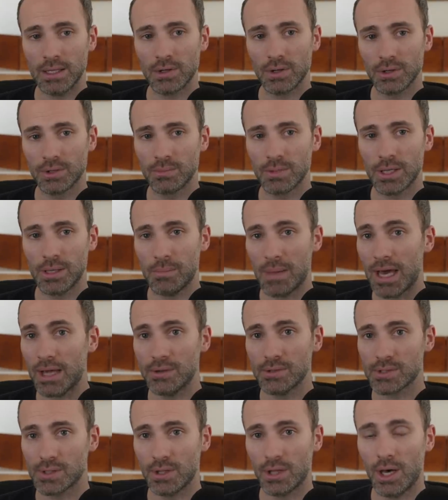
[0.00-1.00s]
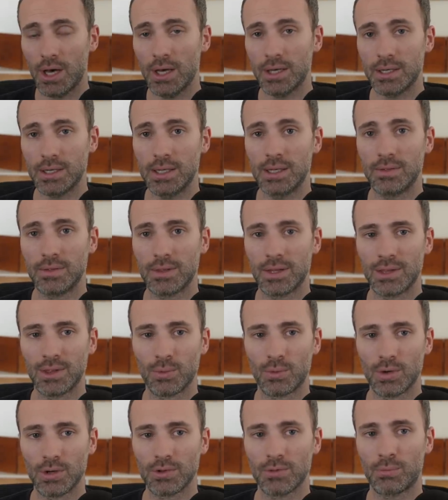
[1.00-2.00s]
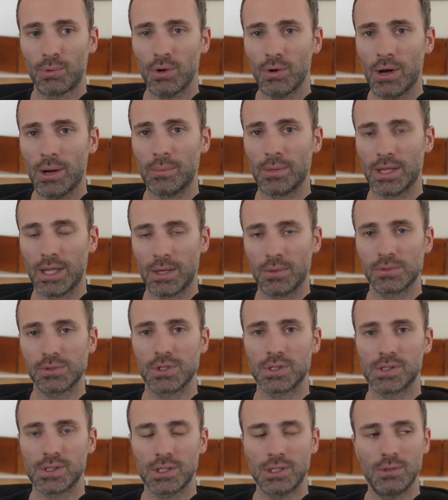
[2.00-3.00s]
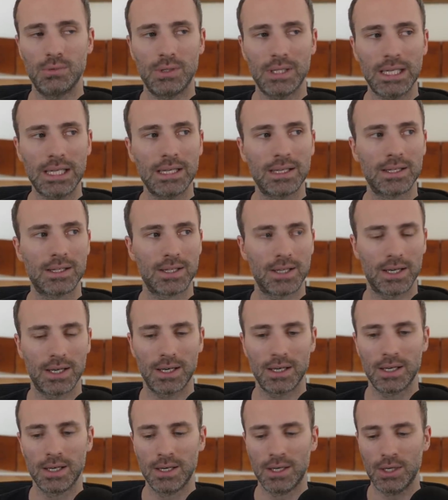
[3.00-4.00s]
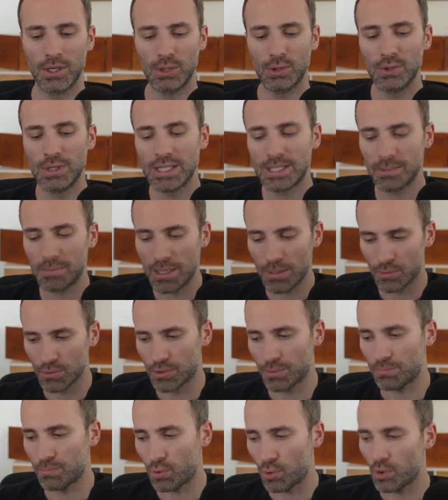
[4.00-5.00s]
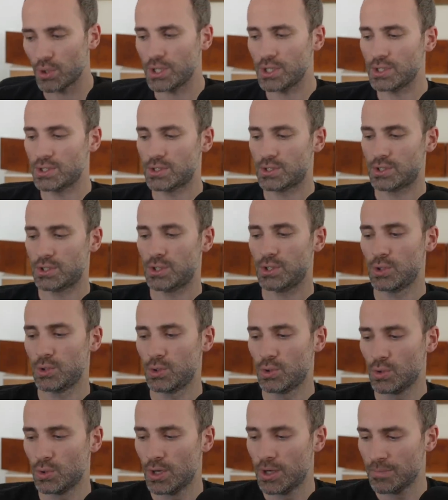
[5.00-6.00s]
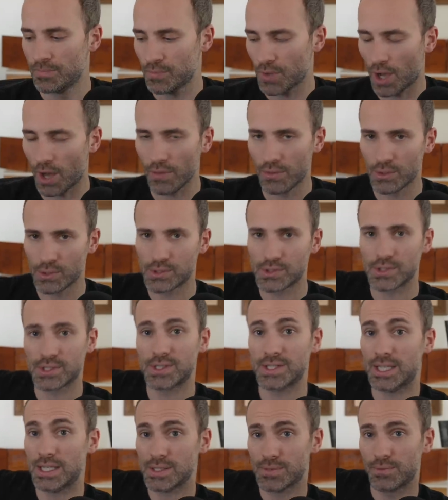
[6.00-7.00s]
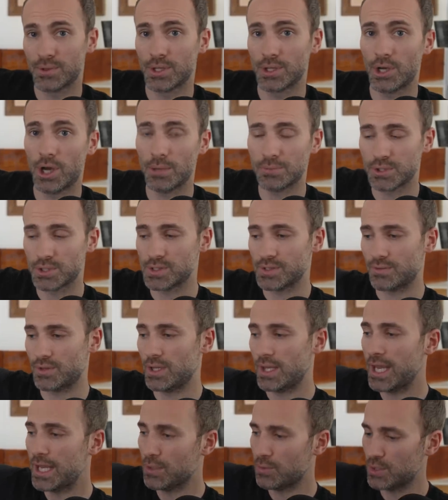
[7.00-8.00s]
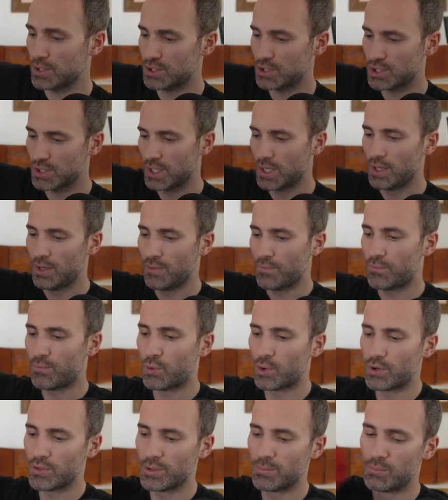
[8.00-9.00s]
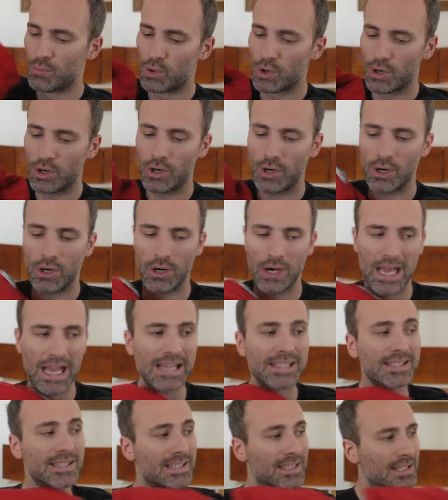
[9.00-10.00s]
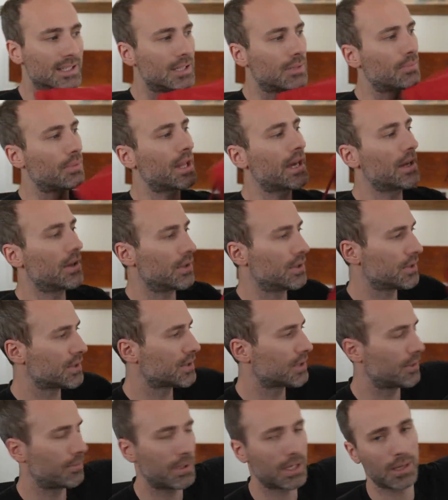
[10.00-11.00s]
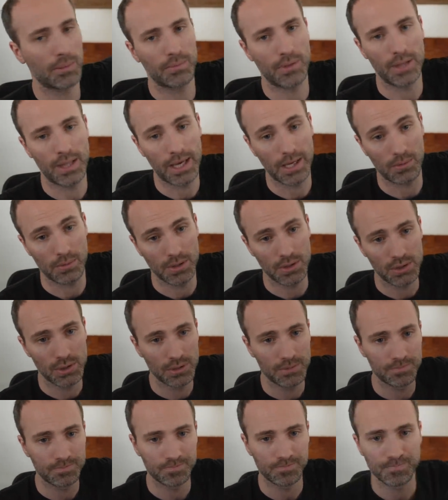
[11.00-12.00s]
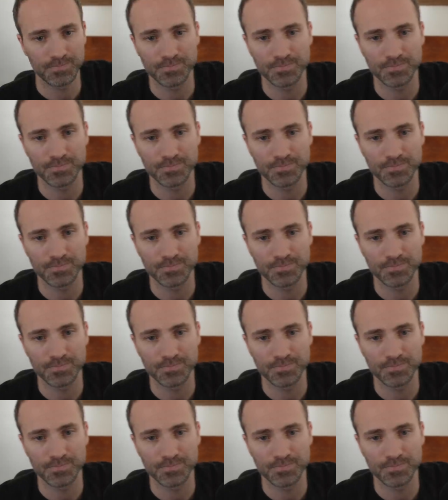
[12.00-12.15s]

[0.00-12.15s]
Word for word: think ultimately matters a lot in, in the world of programming languages so you need to you need to be able to point to other successful adoptions of the language for the more hesitant players to pick up the language